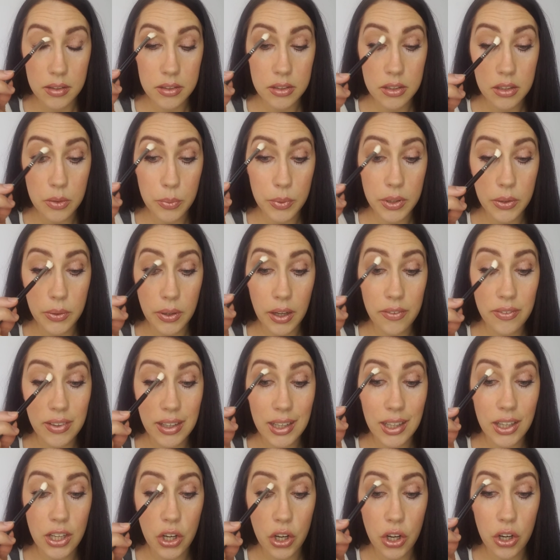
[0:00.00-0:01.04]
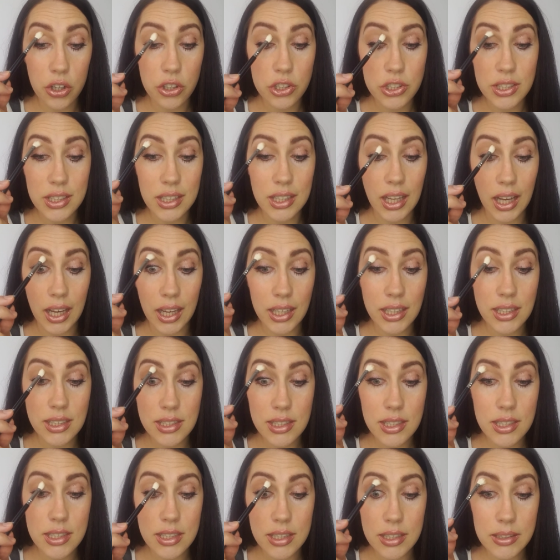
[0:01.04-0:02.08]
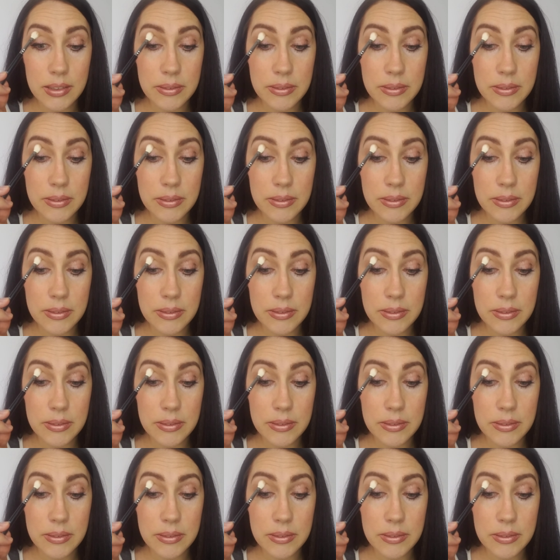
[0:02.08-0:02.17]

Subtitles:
so we don't have any harsh lines.